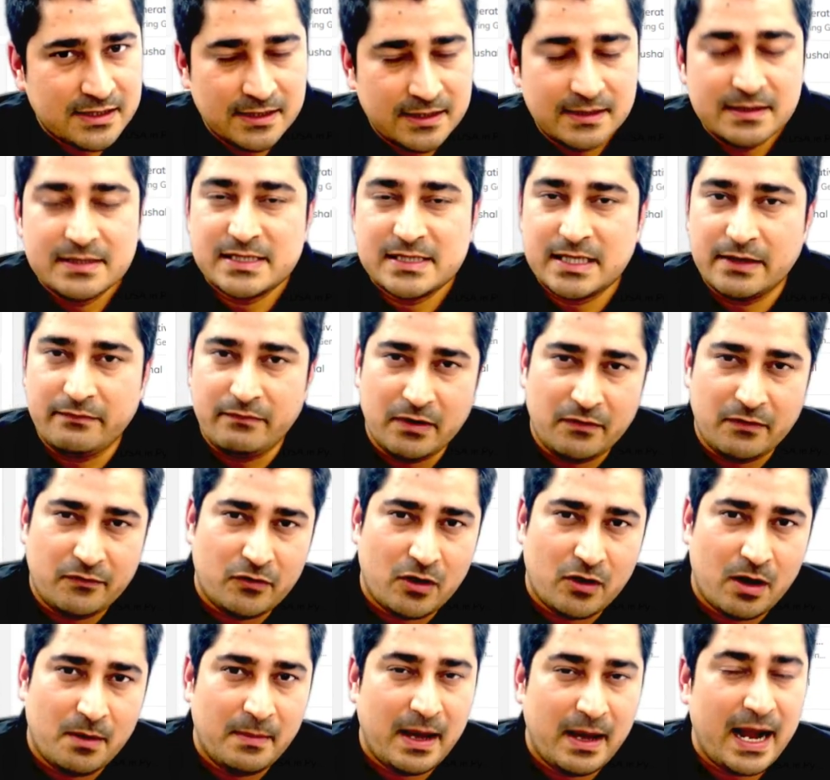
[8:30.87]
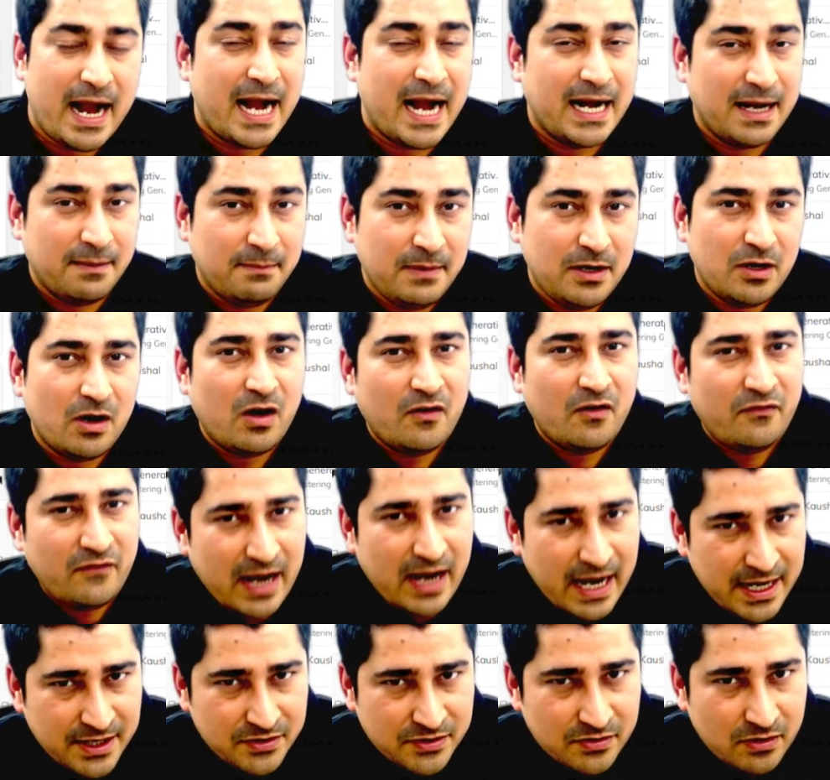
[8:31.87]
Someone from admin of
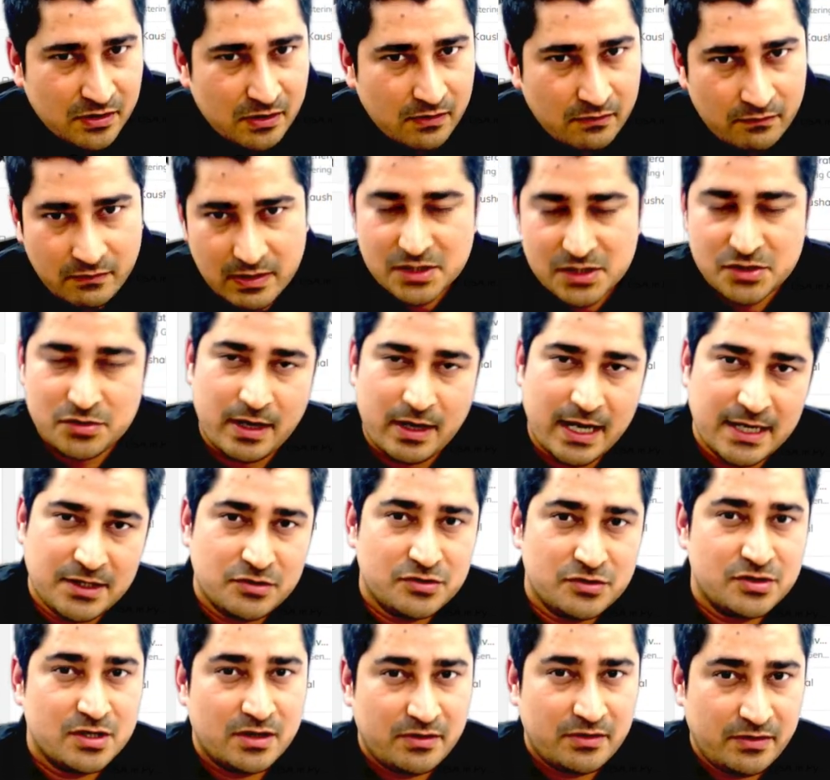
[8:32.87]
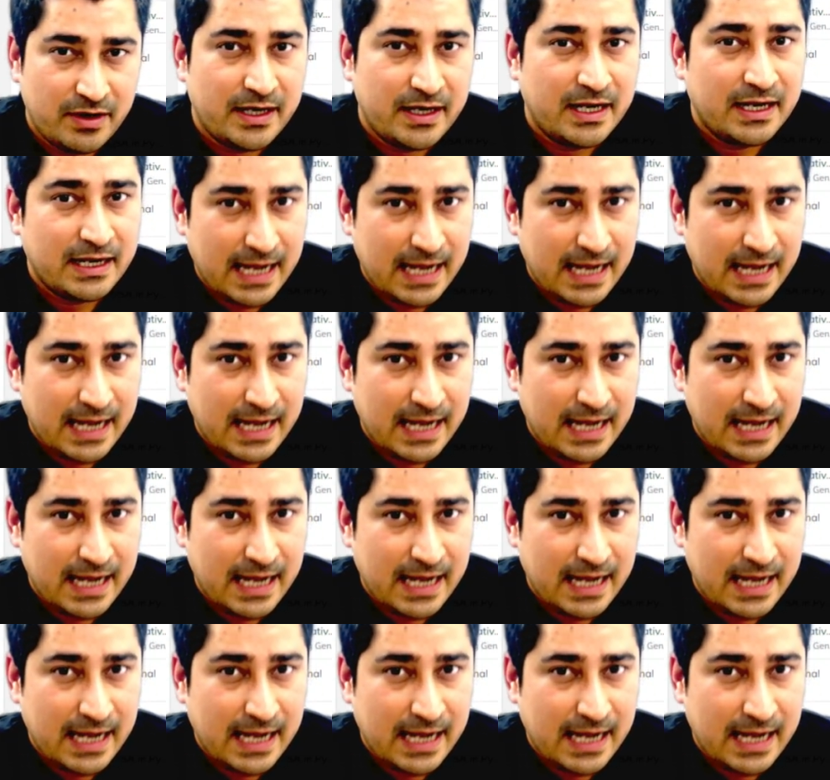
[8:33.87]
iNeuron will try to generate an